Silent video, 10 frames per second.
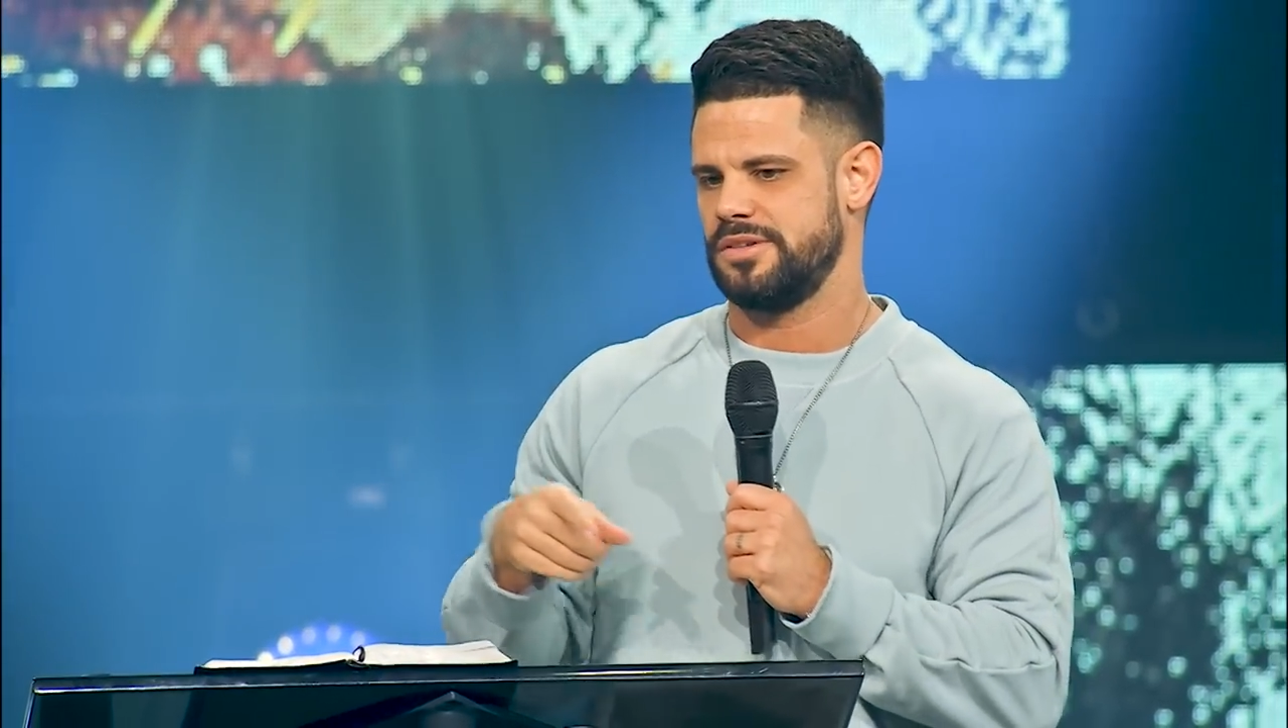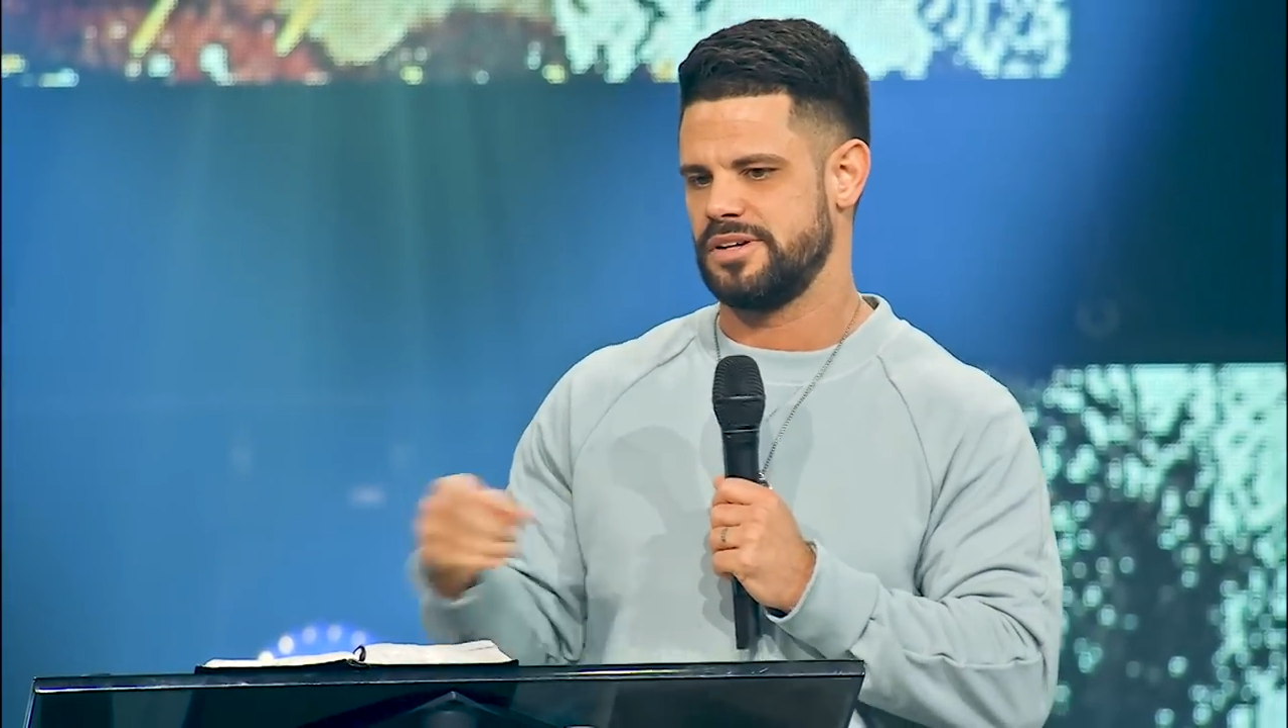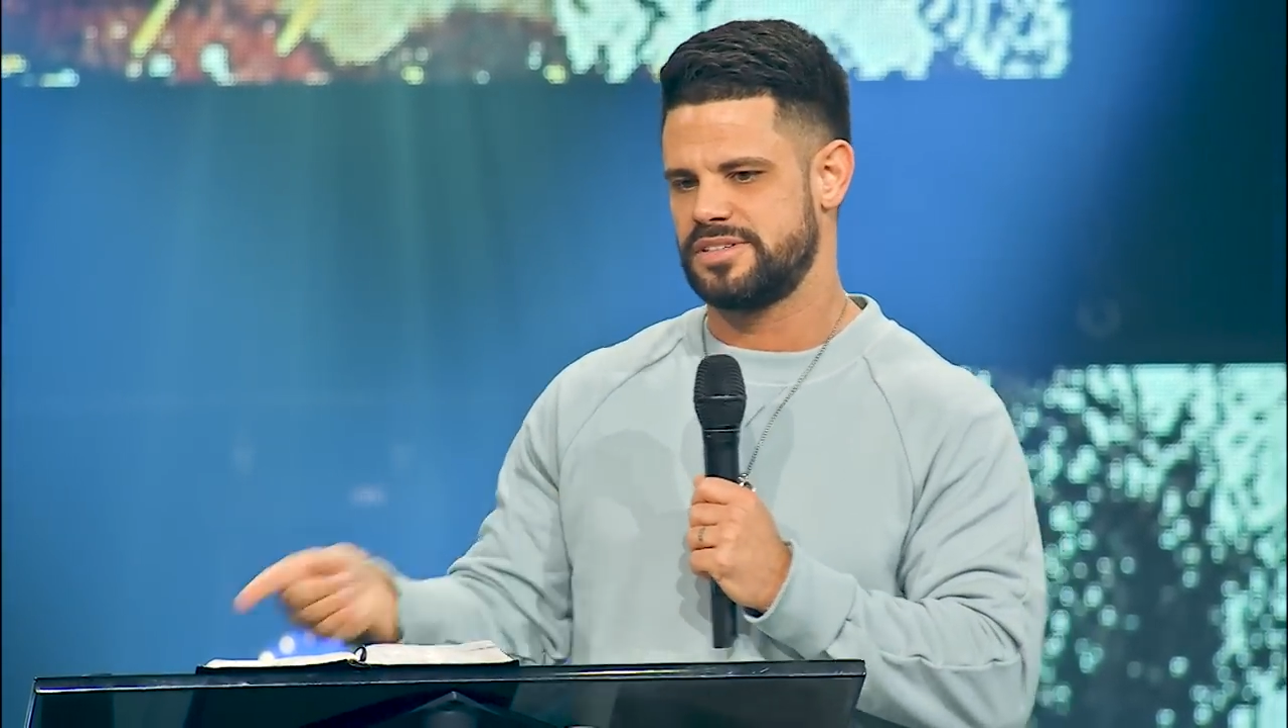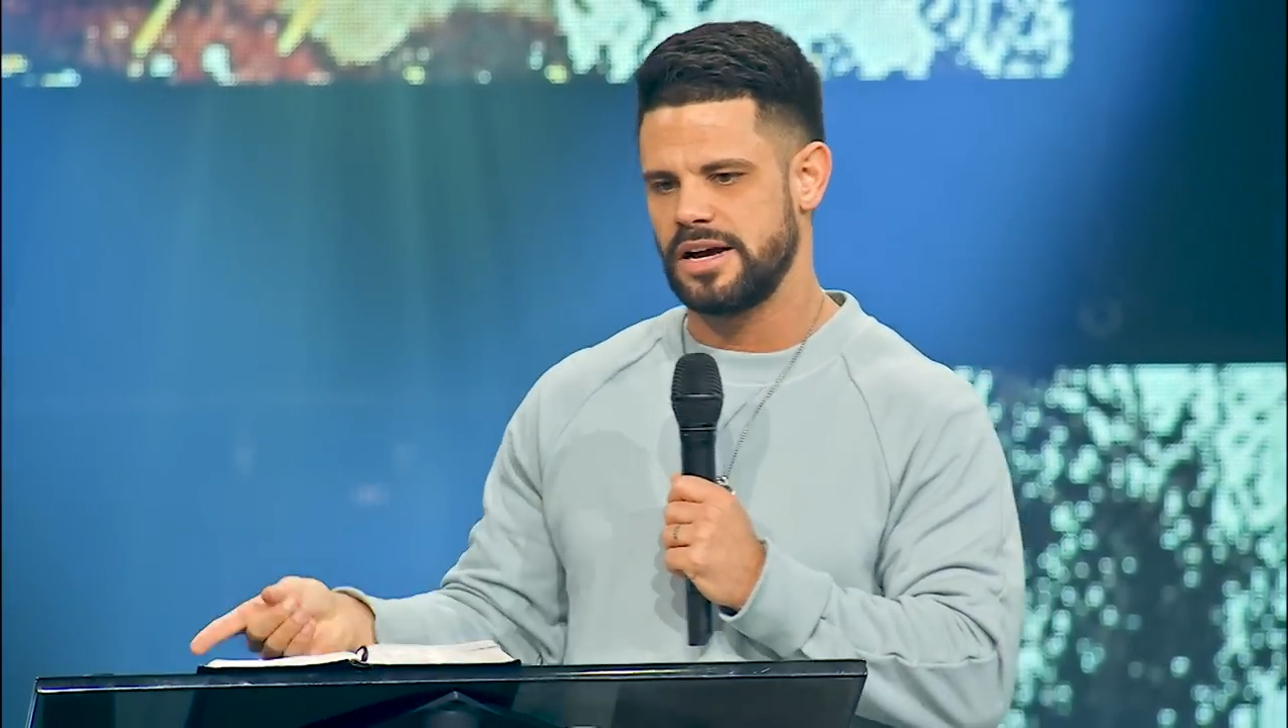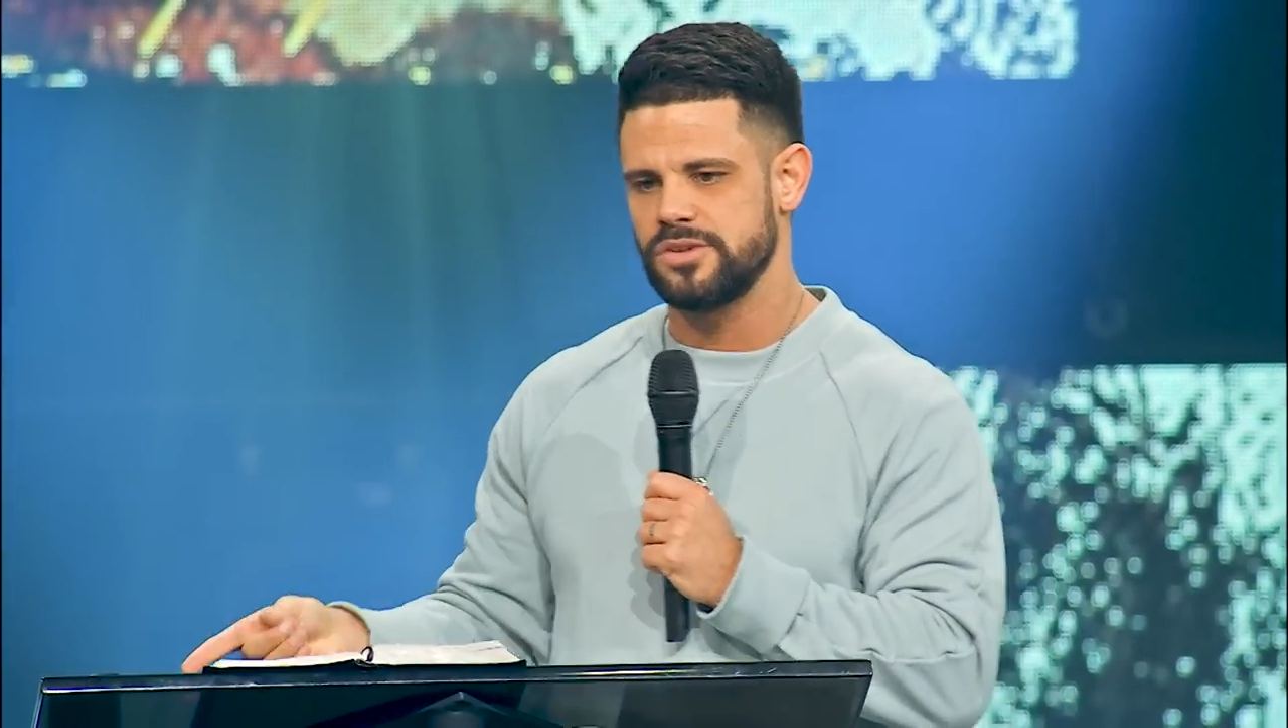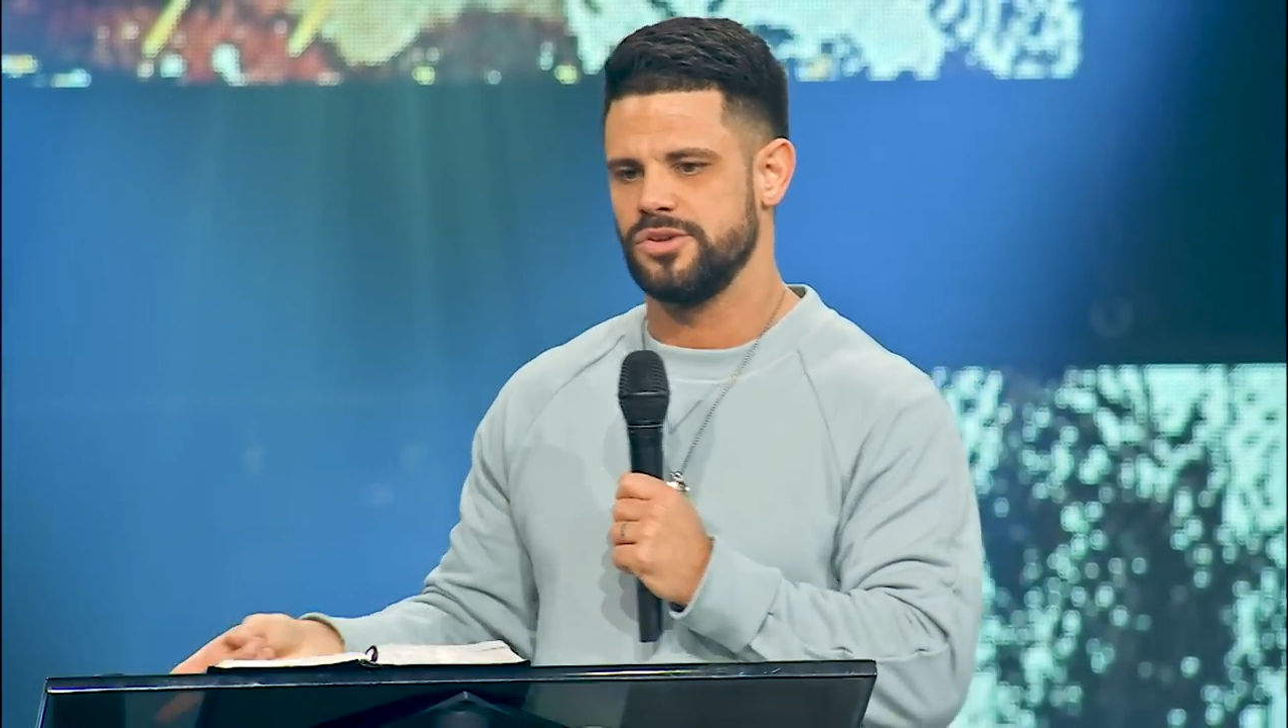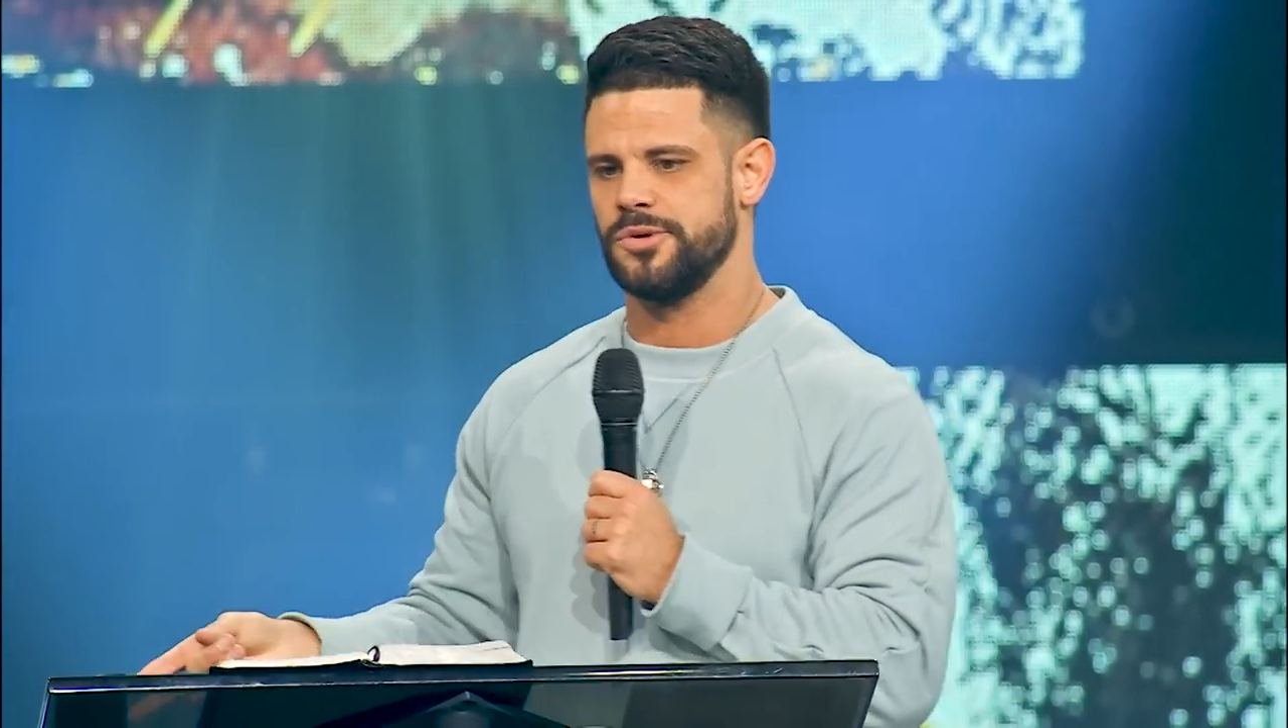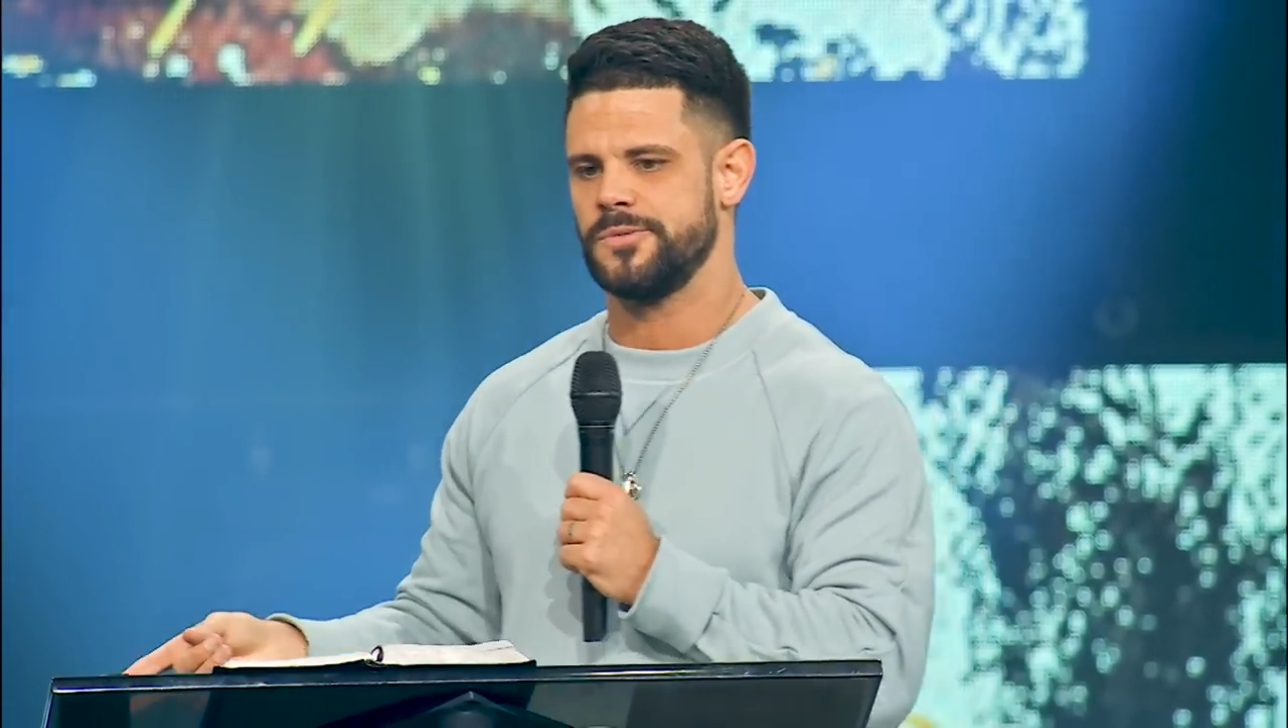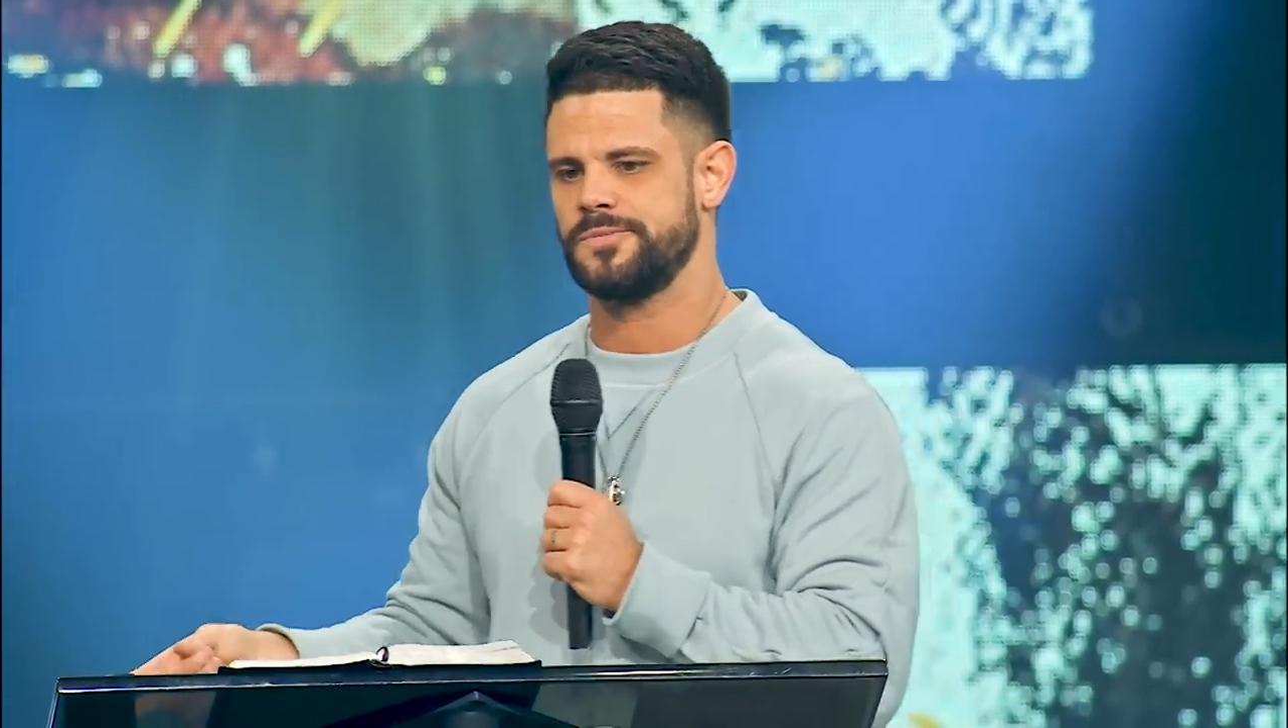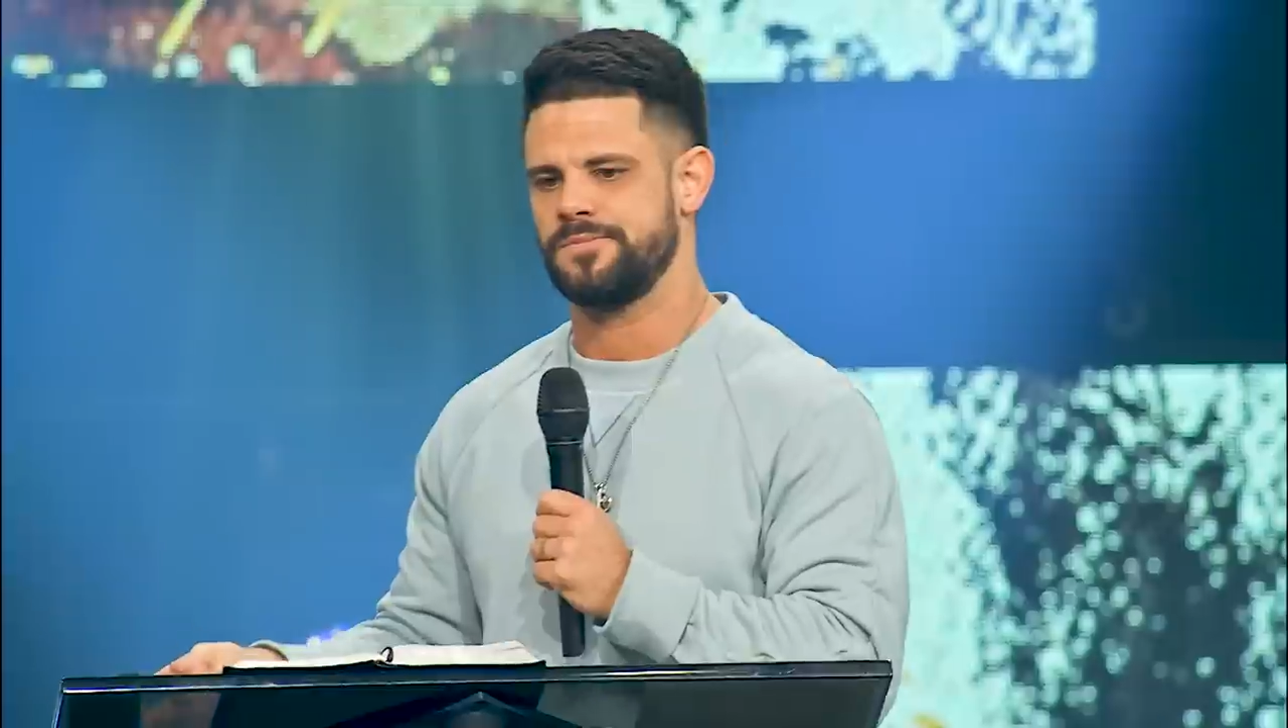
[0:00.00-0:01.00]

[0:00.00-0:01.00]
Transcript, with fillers: than tell you,